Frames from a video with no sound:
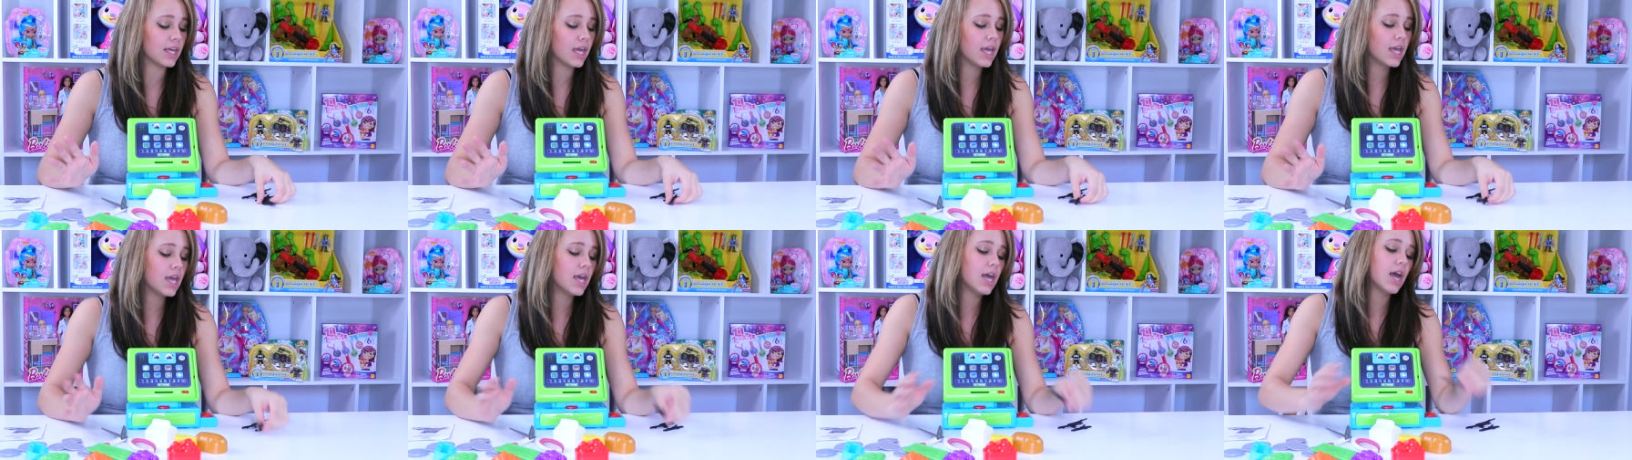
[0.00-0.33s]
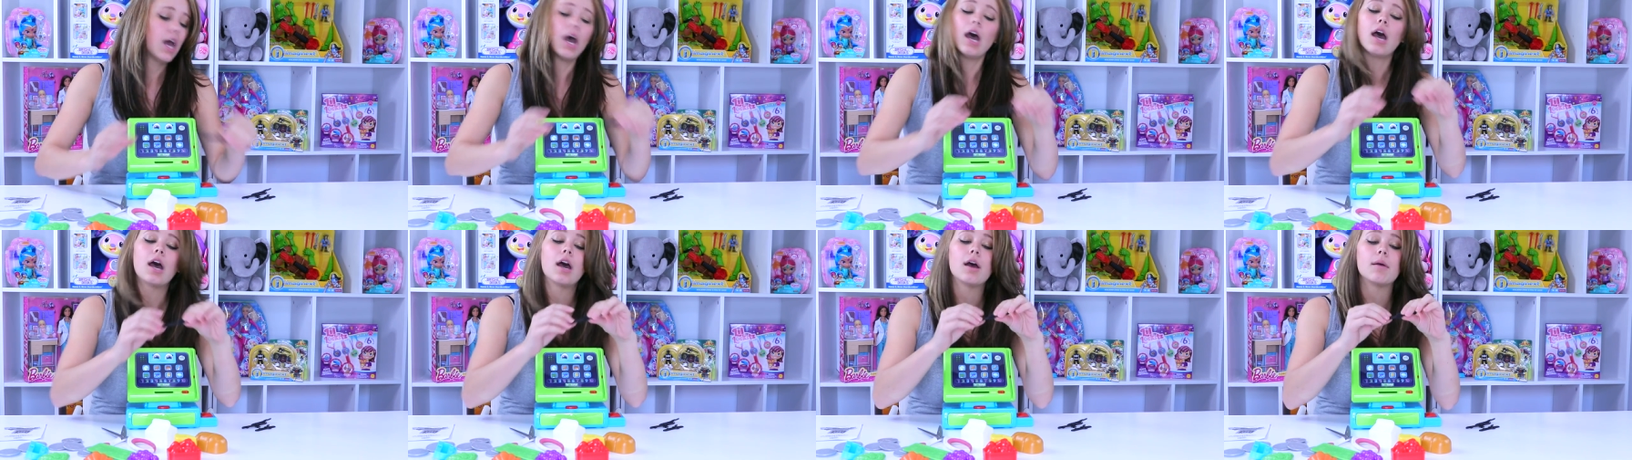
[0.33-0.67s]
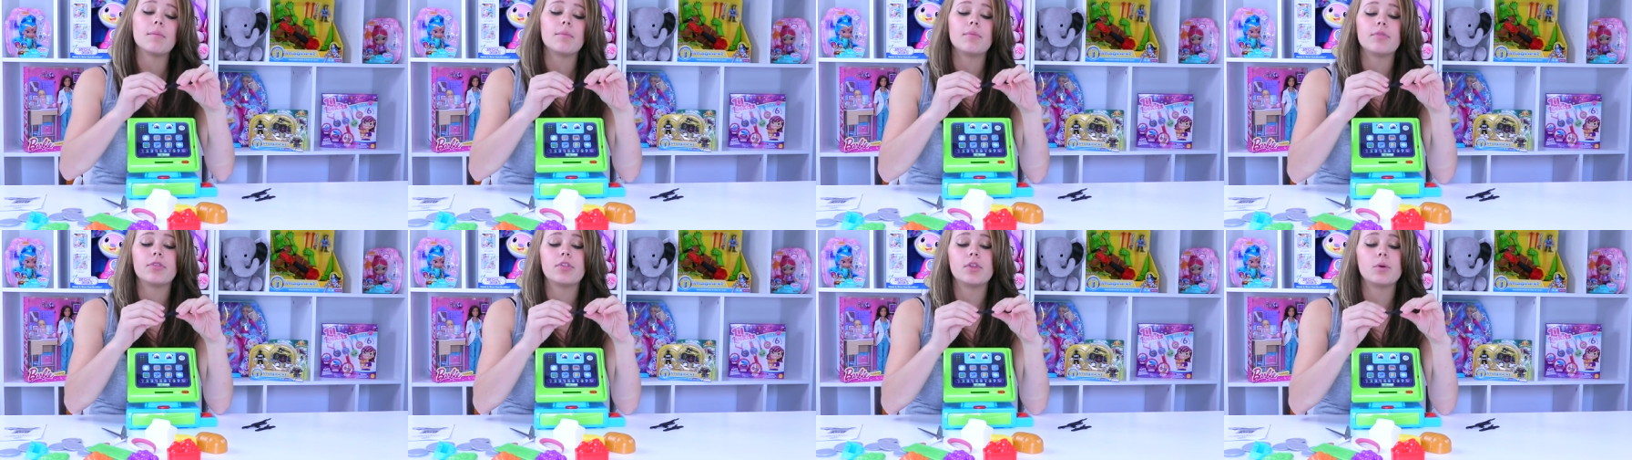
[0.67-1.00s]
Um, the
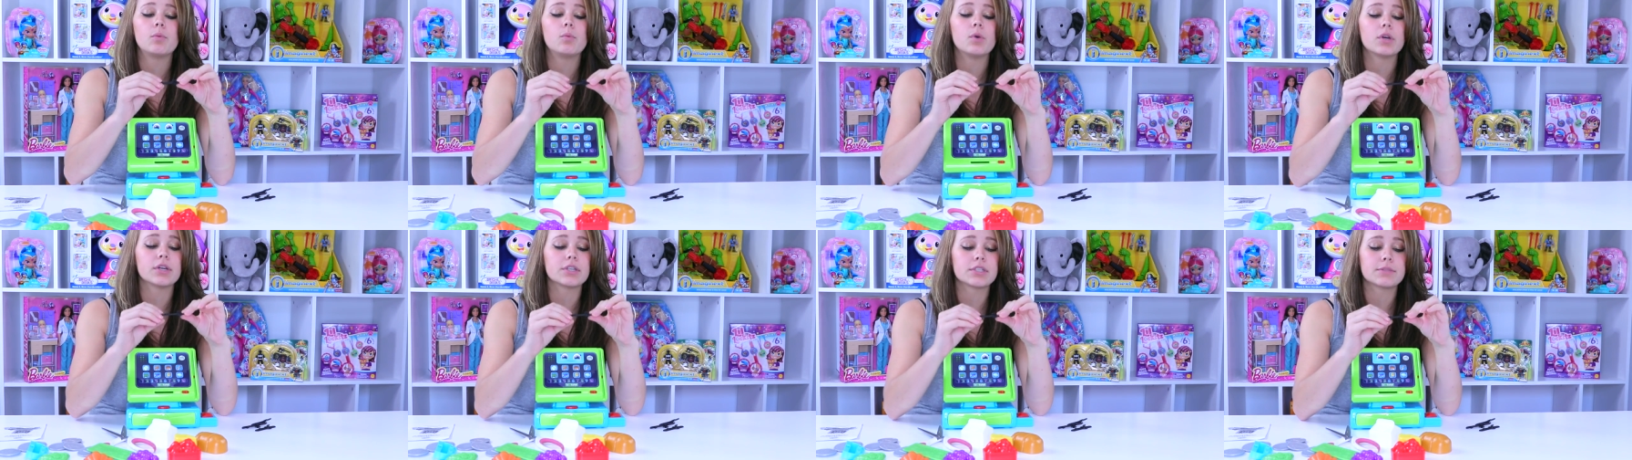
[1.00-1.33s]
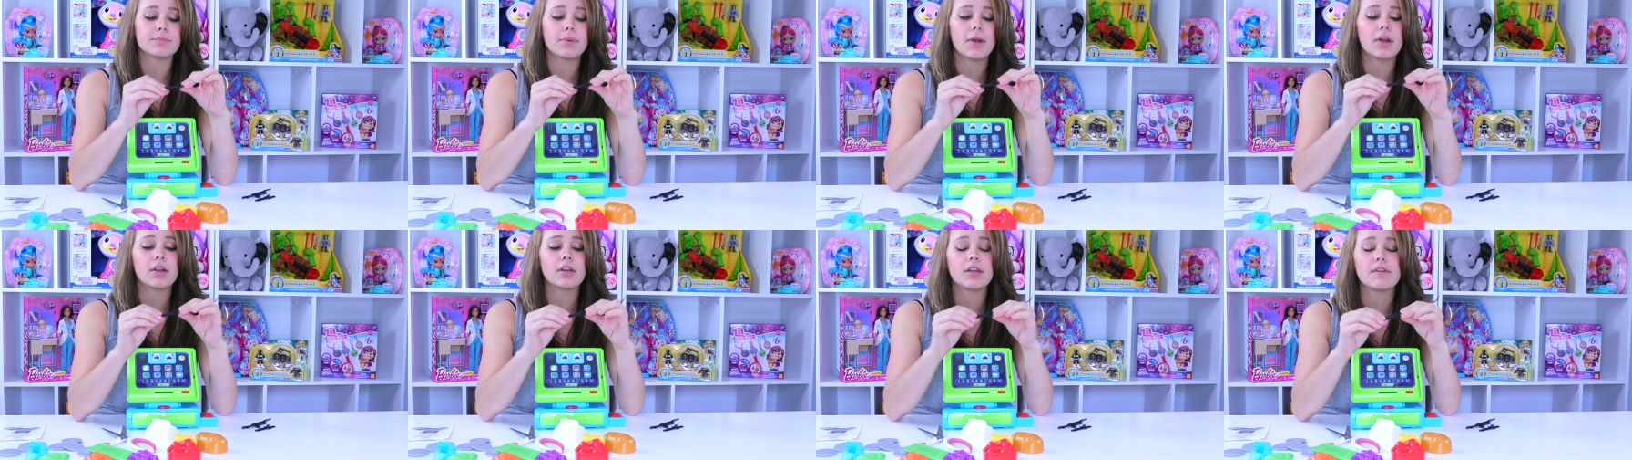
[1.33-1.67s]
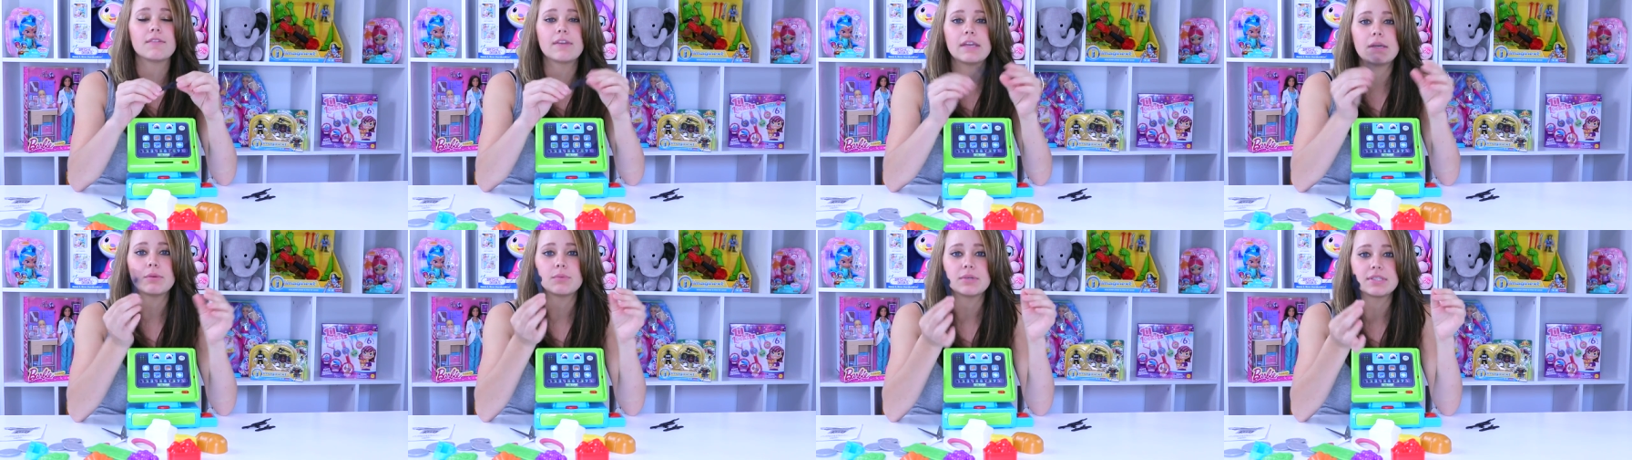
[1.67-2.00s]
worst part of it
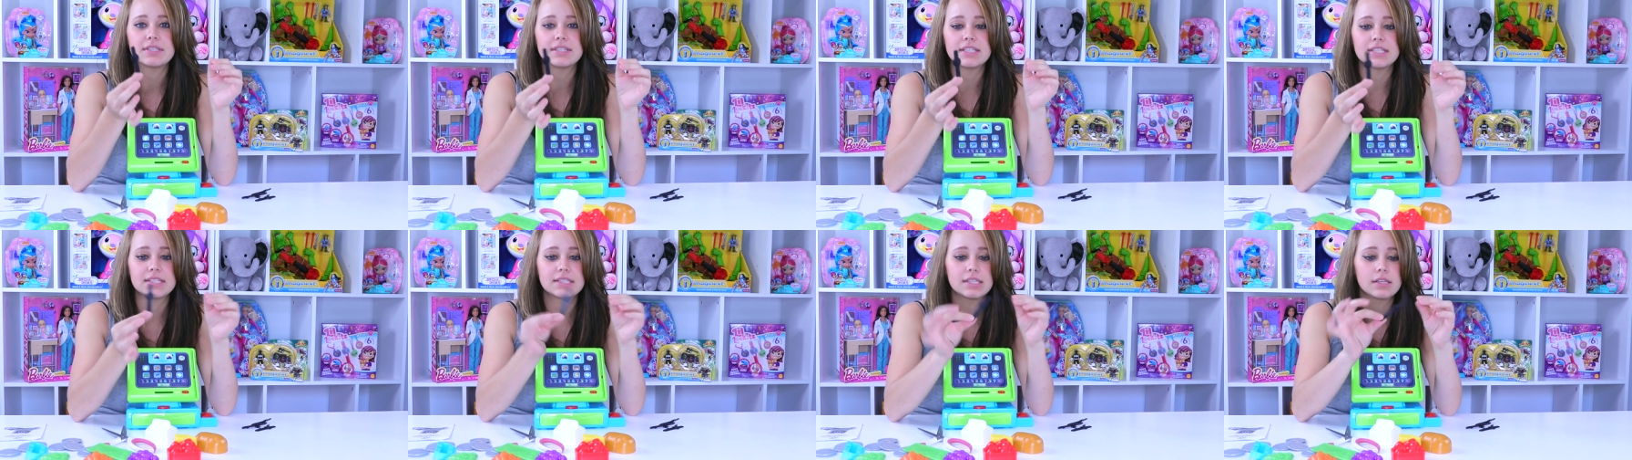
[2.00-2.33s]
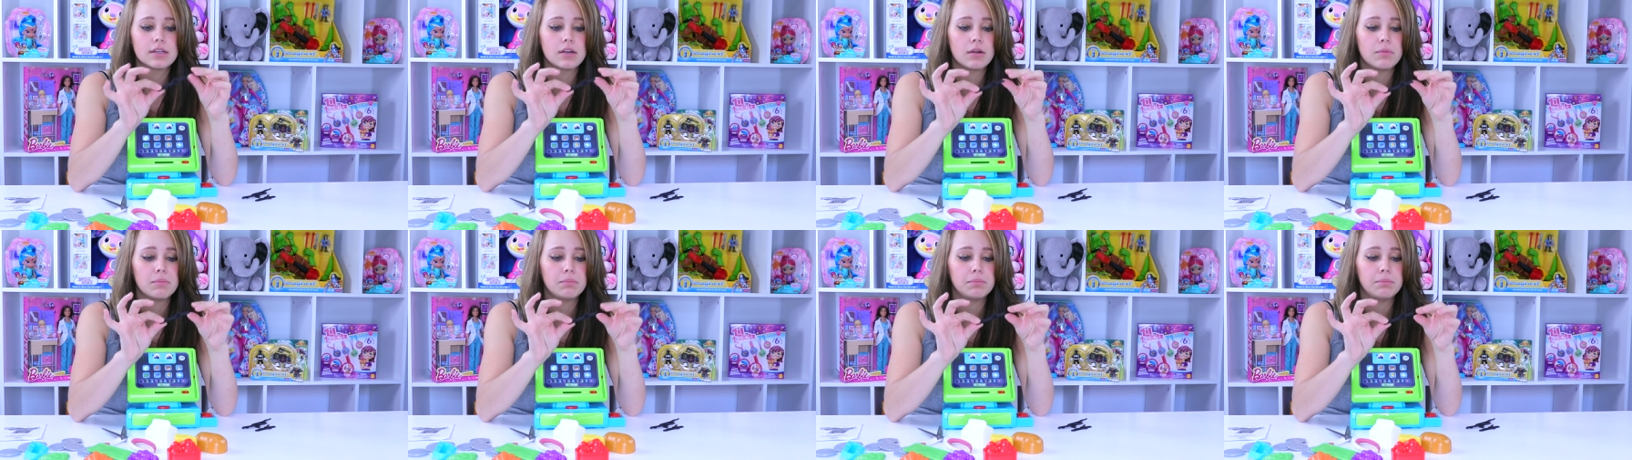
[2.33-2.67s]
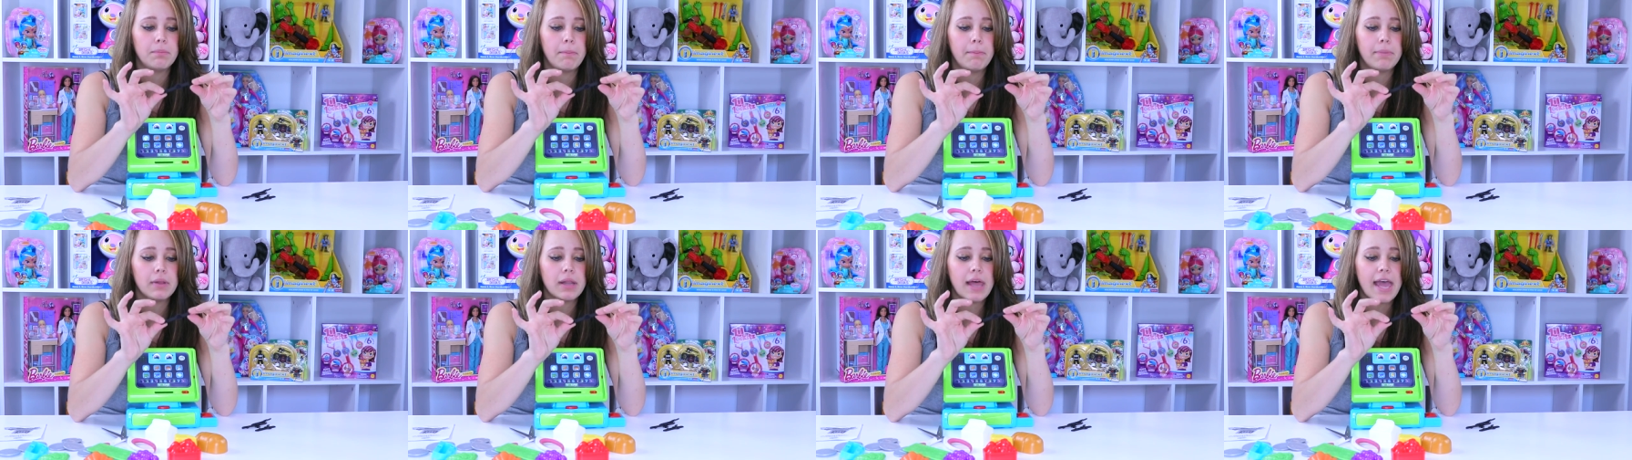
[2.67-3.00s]
was these little
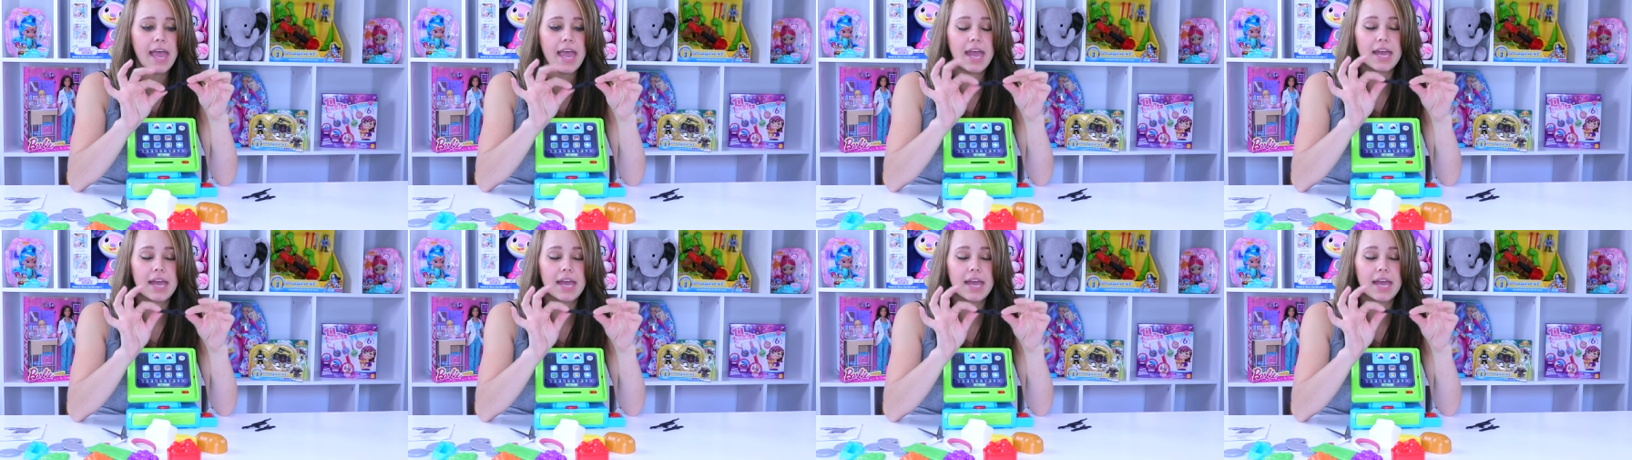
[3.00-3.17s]
black